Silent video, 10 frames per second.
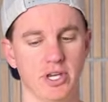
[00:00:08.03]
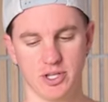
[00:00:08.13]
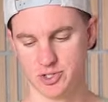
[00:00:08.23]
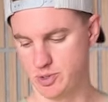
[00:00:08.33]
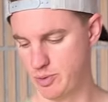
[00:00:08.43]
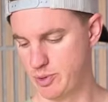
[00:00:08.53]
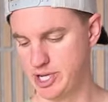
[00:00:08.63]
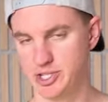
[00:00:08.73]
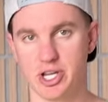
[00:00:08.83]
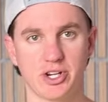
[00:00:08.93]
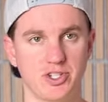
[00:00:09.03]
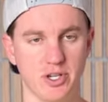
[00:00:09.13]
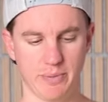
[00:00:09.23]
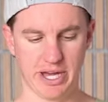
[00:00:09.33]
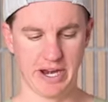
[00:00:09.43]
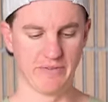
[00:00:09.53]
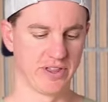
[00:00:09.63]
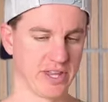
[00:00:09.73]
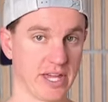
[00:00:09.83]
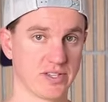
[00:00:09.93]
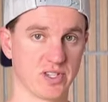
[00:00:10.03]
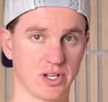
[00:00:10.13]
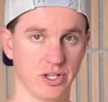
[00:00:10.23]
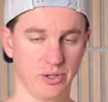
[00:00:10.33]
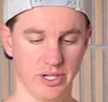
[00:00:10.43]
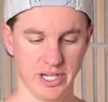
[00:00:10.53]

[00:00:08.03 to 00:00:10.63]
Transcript: So I want to talk to you about everything that's included.